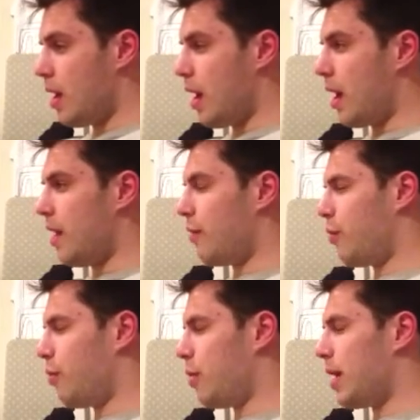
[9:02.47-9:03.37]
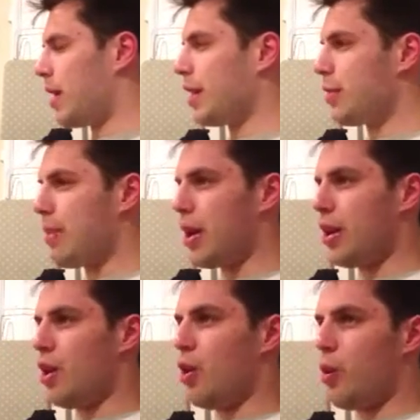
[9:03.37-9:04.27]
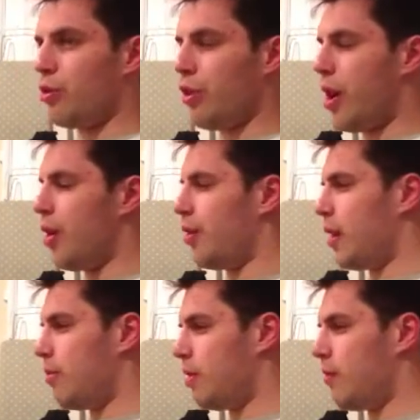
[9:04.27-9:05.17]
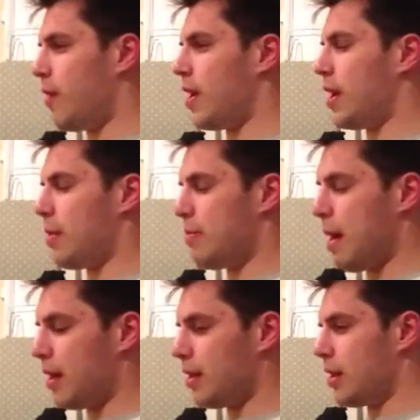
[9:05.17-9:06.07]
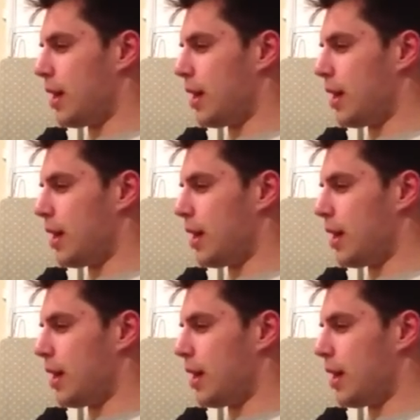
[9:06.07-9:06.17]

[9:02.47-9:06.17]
and if we can expect a long run of him defending the belts